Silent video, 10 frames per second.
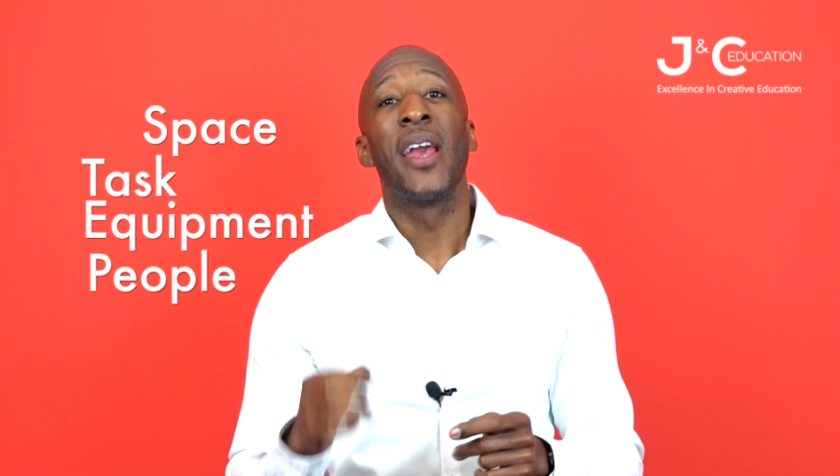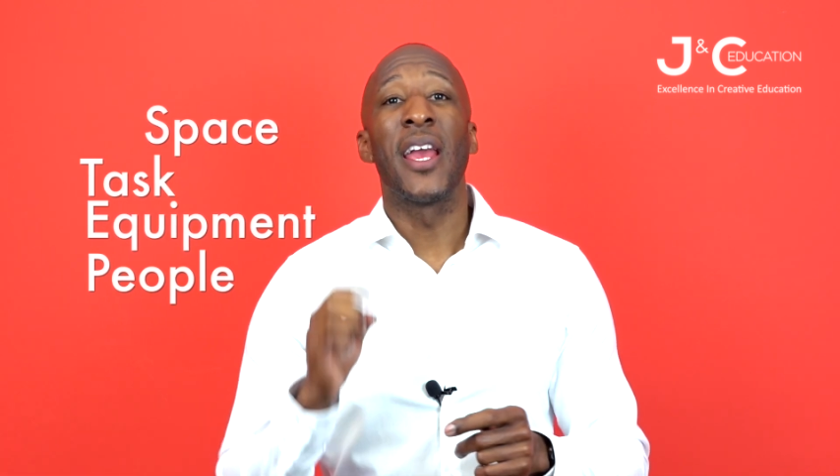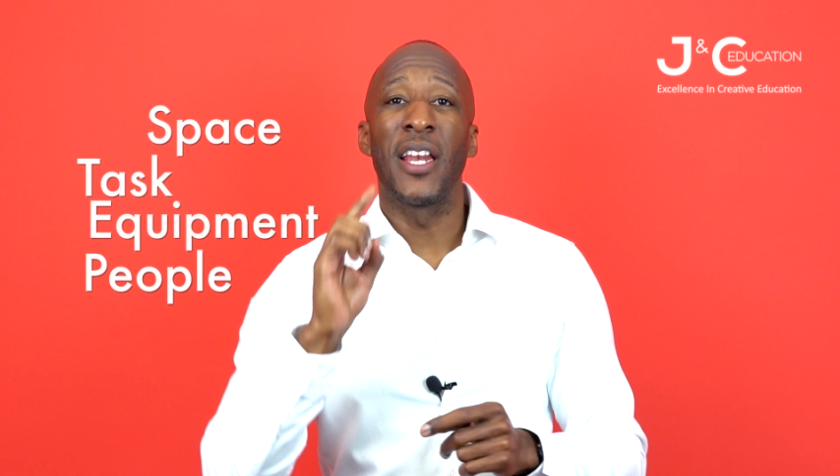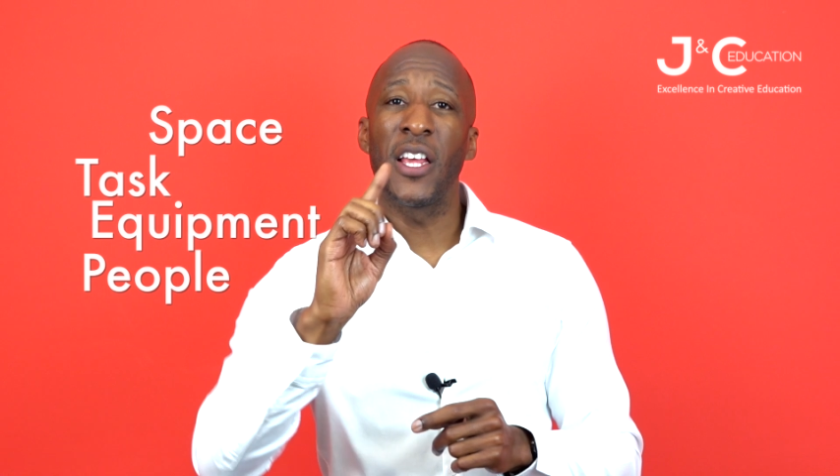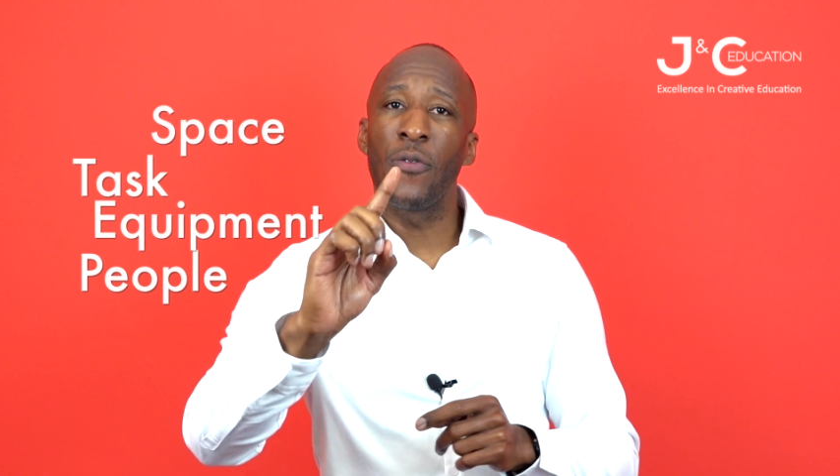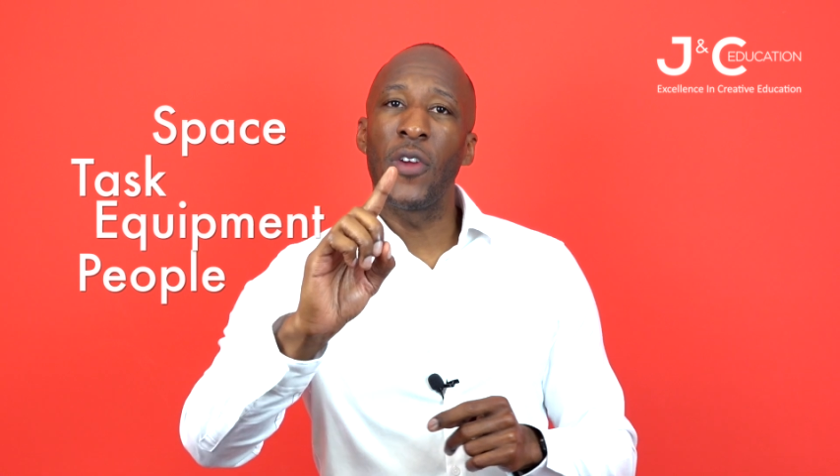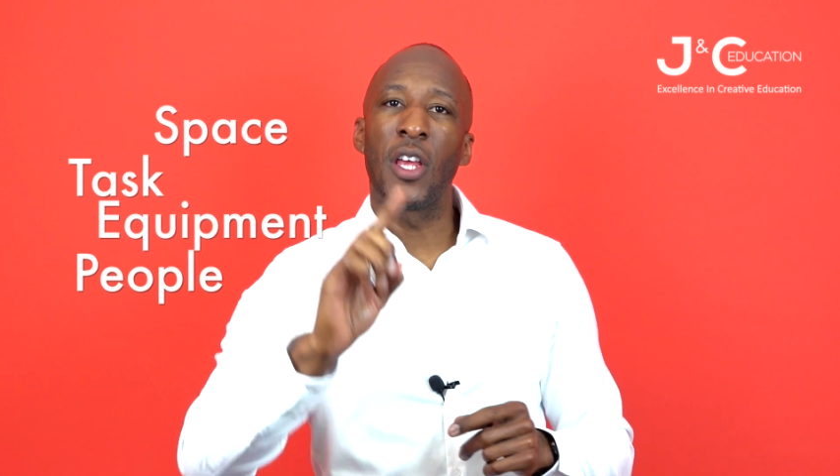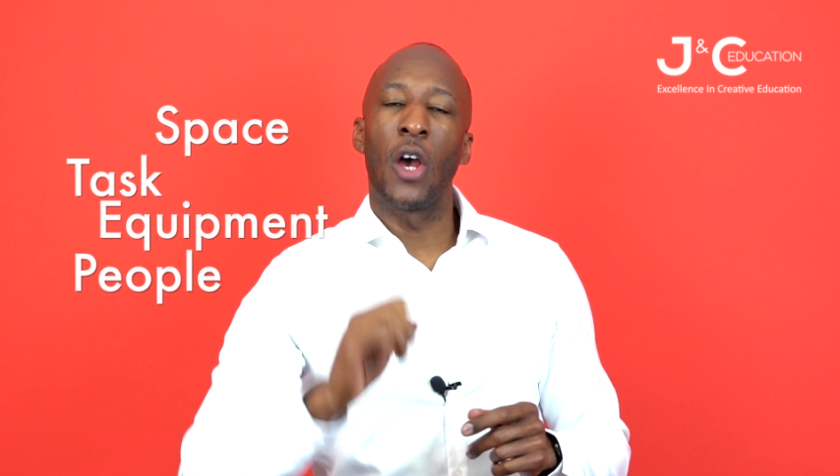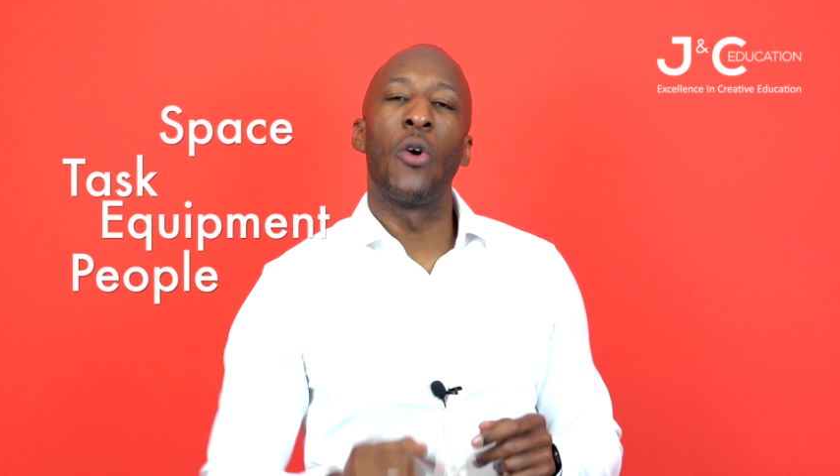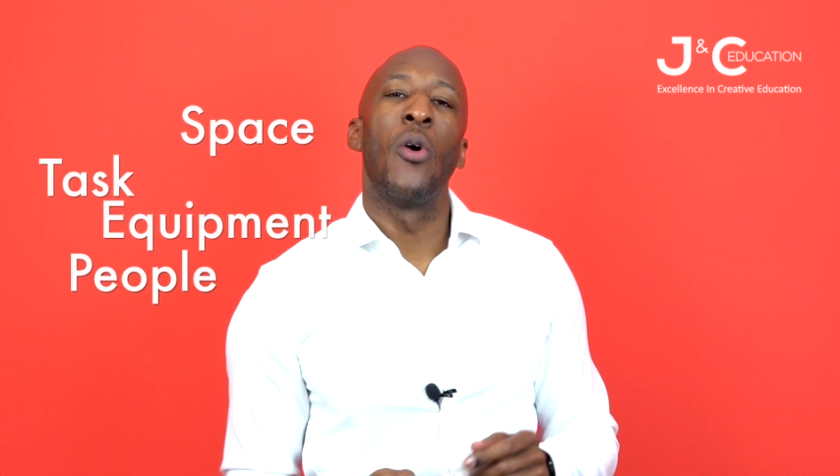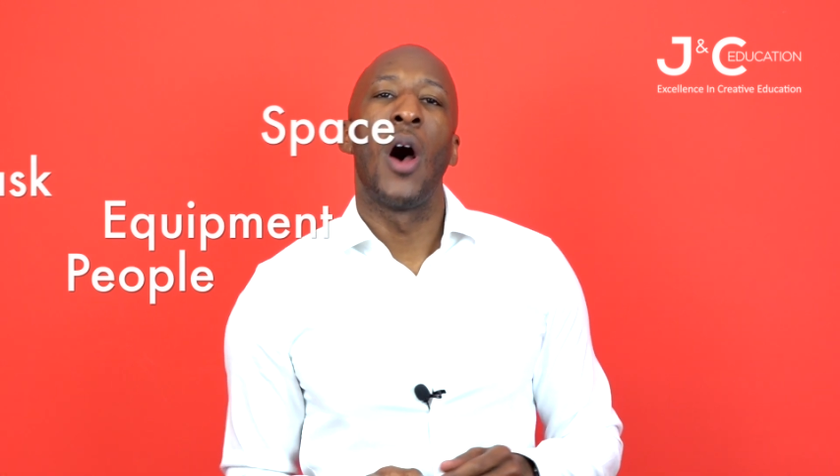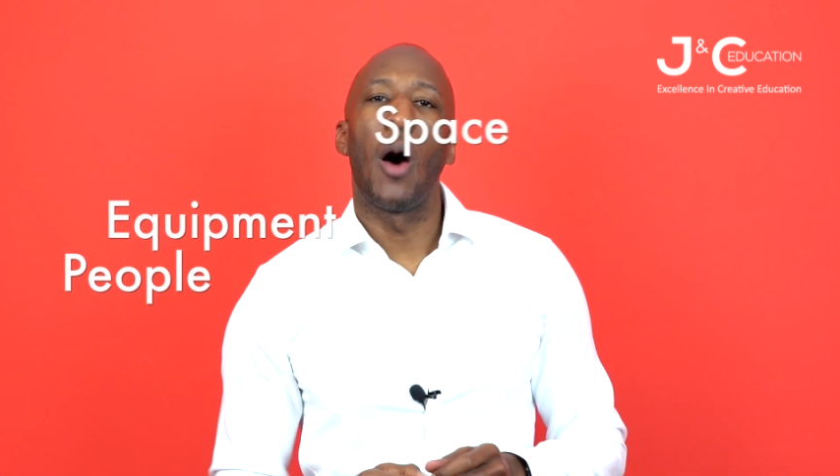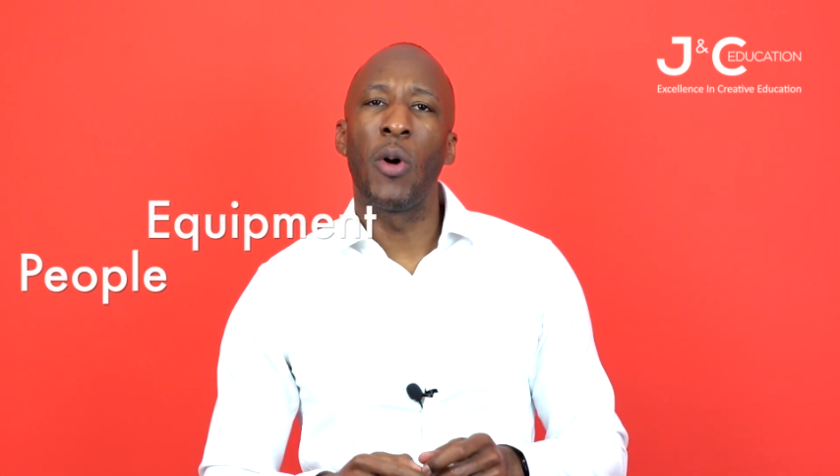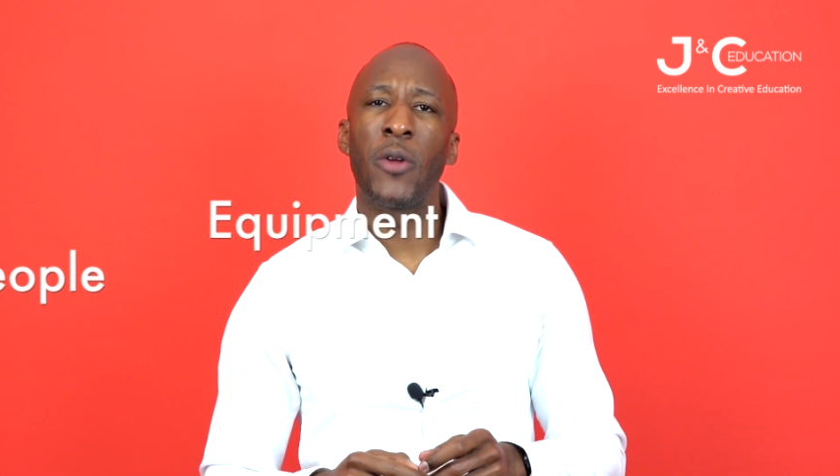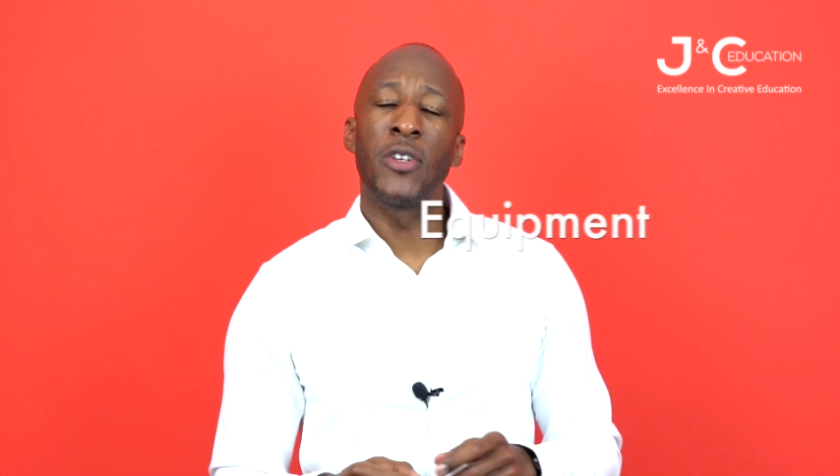In this video,
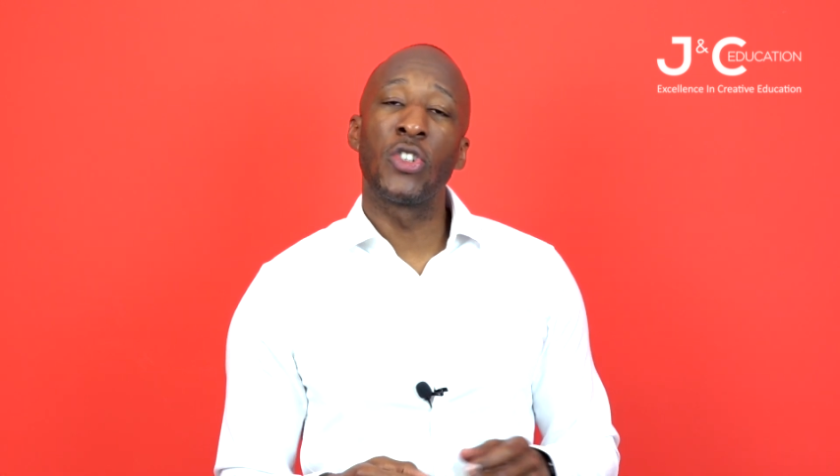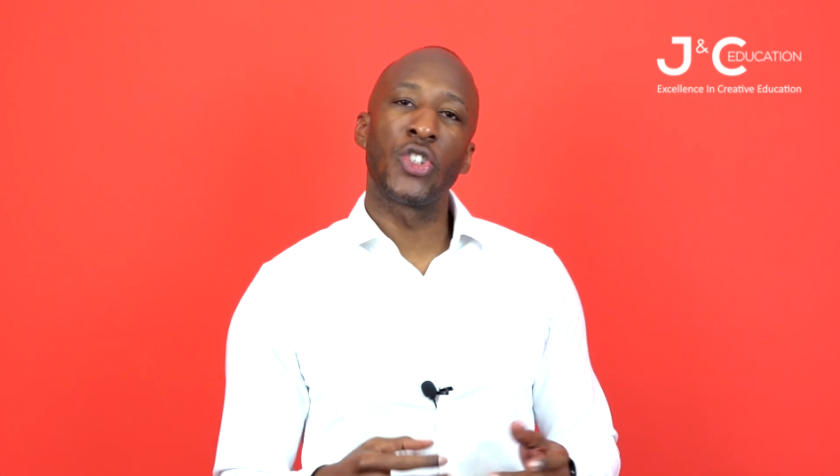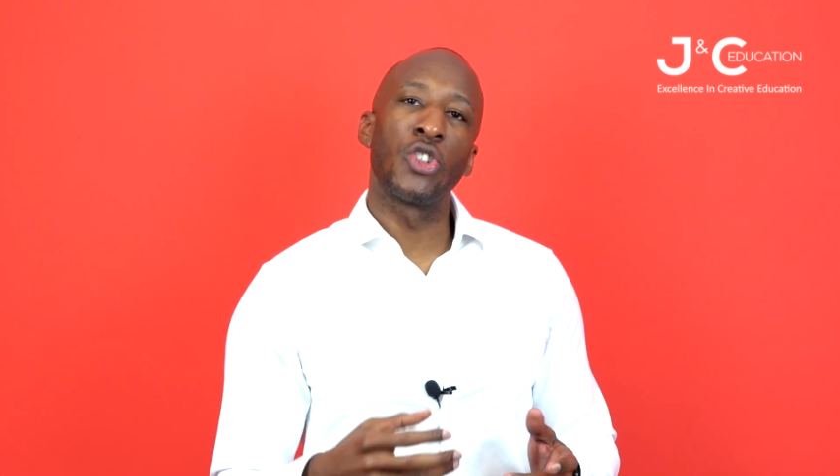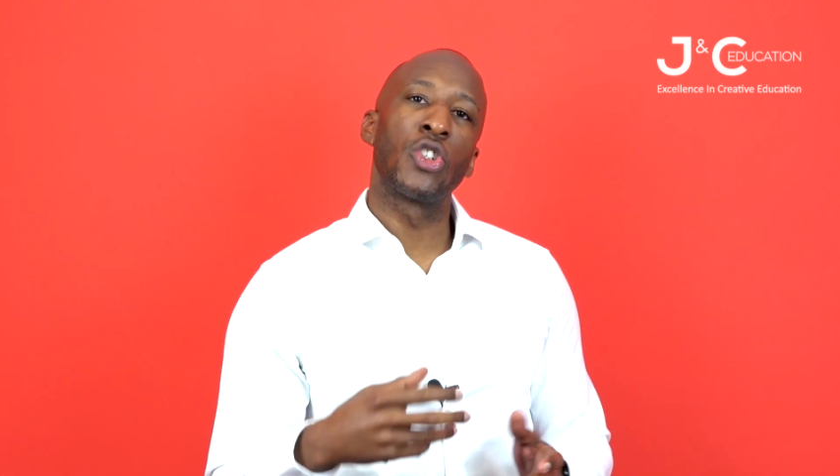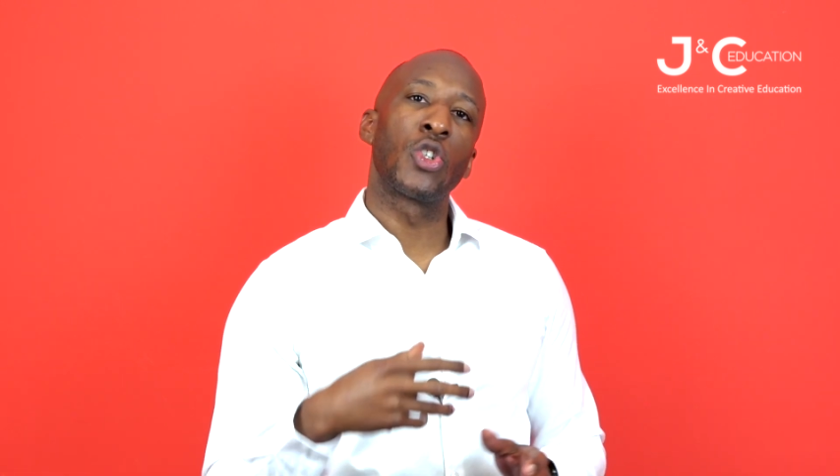I want to introduce you